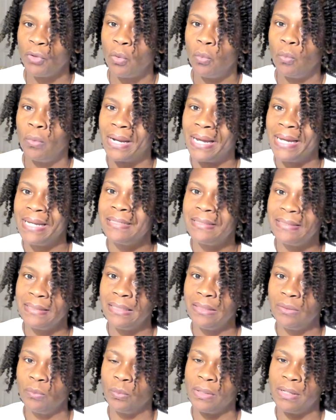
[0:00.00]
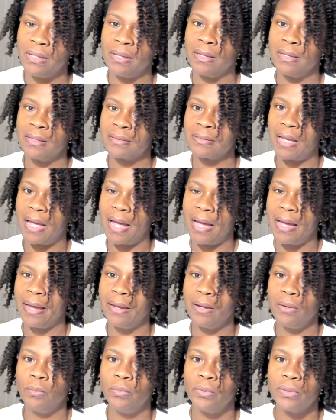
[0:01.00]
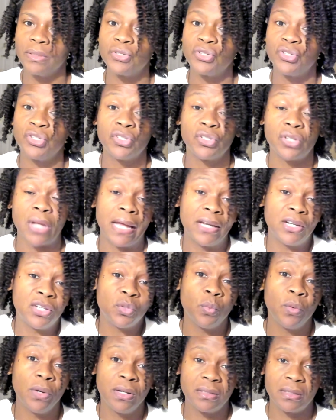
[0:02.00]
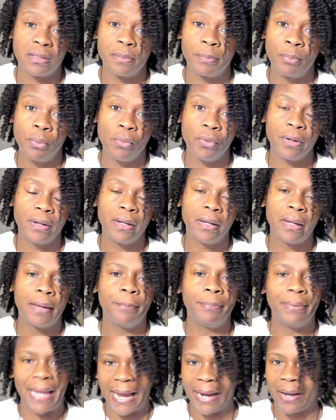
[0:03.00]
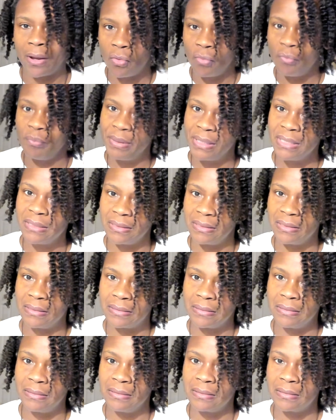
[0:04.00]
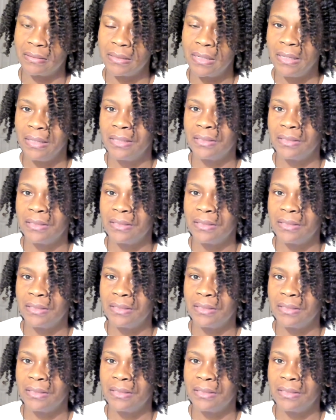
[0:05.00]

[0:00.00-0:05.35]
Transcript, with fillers: What I did was I was just, I just wanted to support black owned businesses.